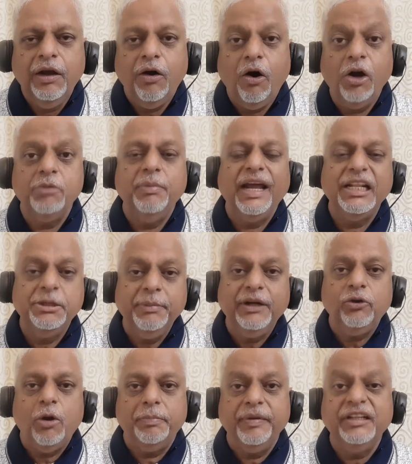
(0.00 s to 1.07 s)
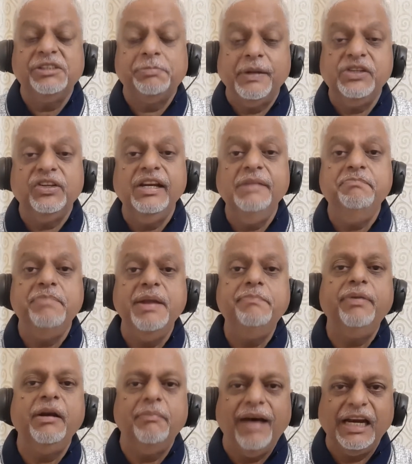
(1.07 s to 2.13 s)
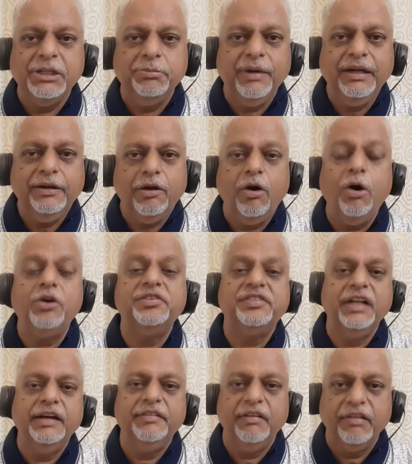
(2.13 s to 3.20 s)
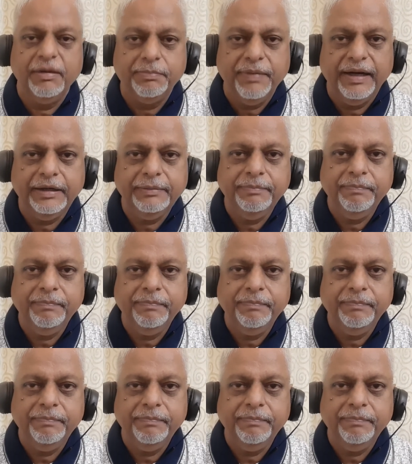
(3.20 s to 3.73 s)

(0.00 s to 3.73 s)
on management topics, especially people management or self development.